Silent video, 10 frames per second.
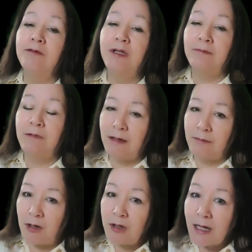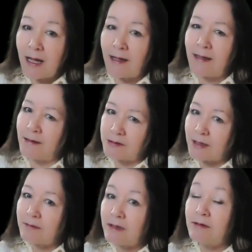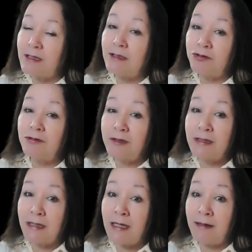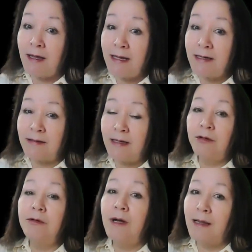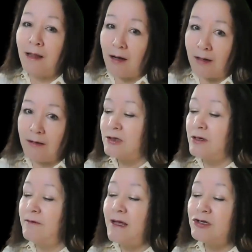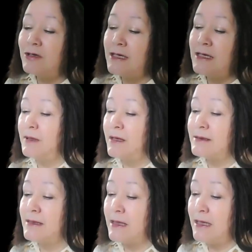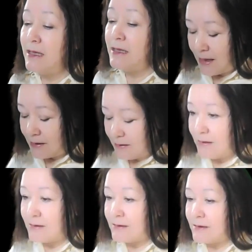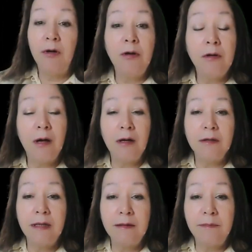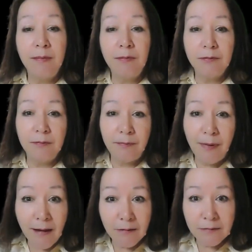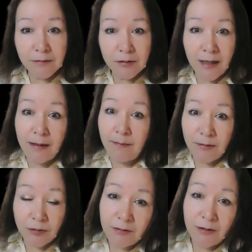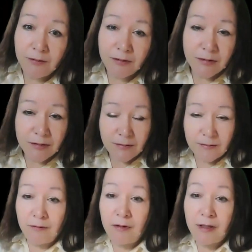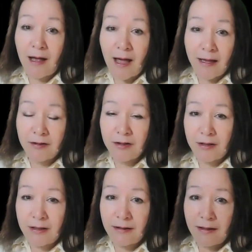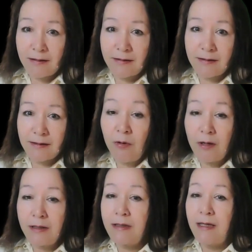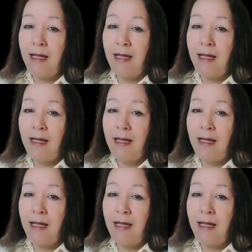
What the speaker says: could get rid of Mordecai and also get rid of these Jews that he hated through a law. So eventually, because the king had this protocol that people bow to him and to those who were higher in his court,